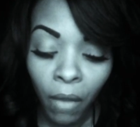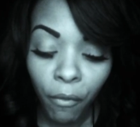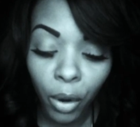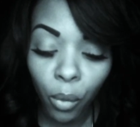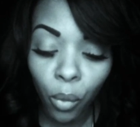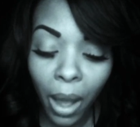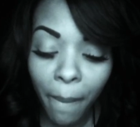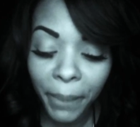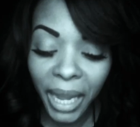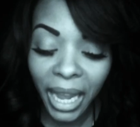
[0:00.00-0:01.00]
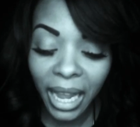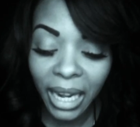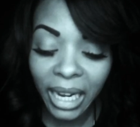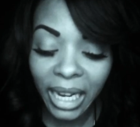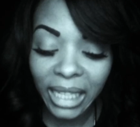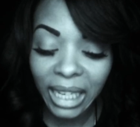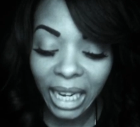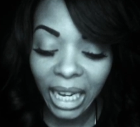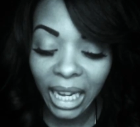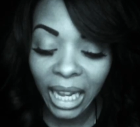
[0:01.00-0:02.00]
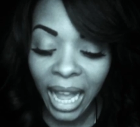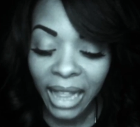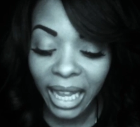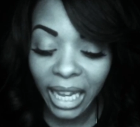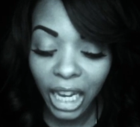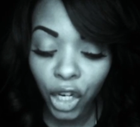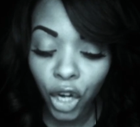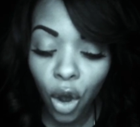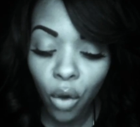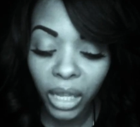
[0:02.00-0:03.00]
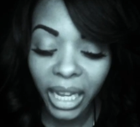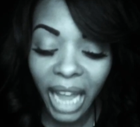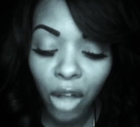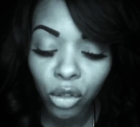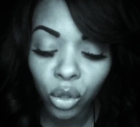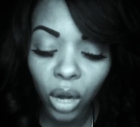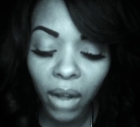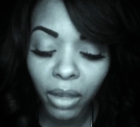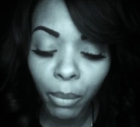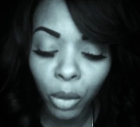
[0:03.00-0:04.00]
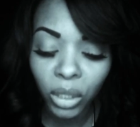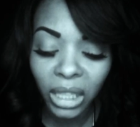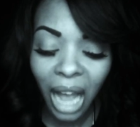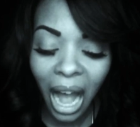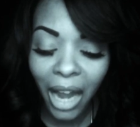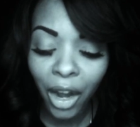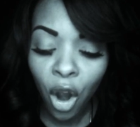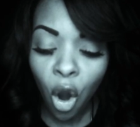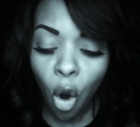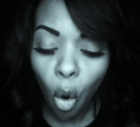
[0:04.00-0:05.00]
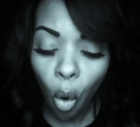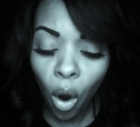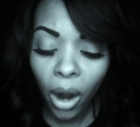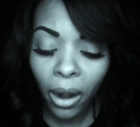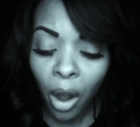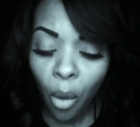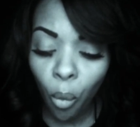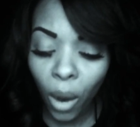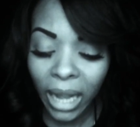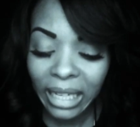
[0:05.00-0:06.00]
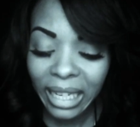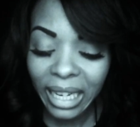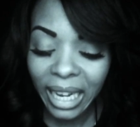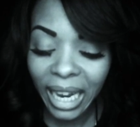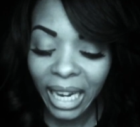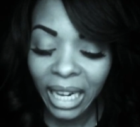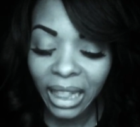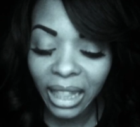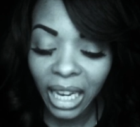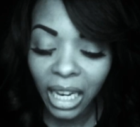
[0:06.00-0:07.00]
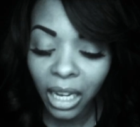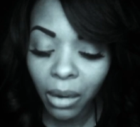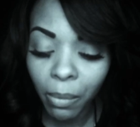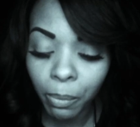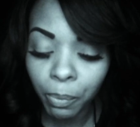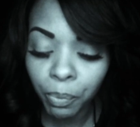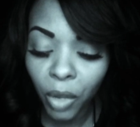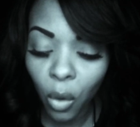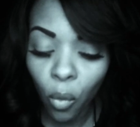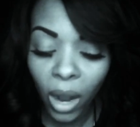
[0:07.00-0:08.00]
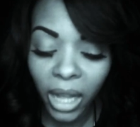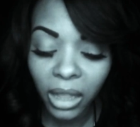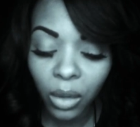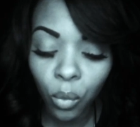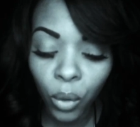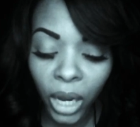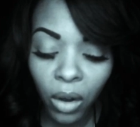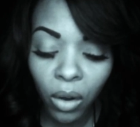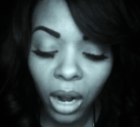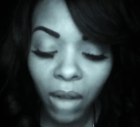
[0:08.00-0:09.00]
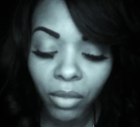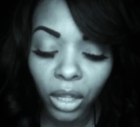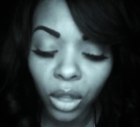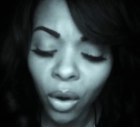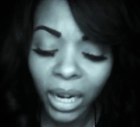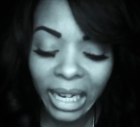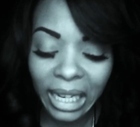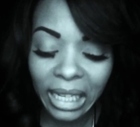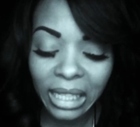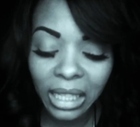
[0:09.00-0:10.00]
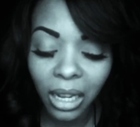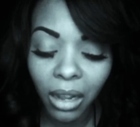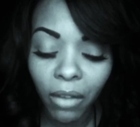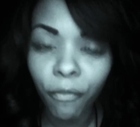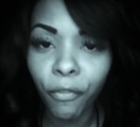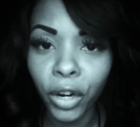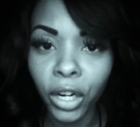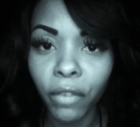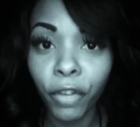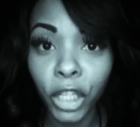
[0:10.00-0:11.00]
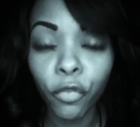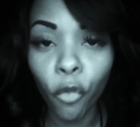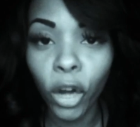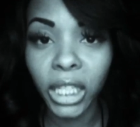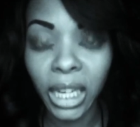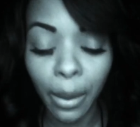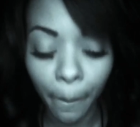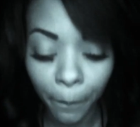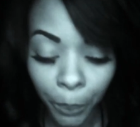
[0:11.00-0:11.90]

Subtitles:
For what man is he that can know the counsel of the Most High, or what can think what the will of the Lord is? Verse 14.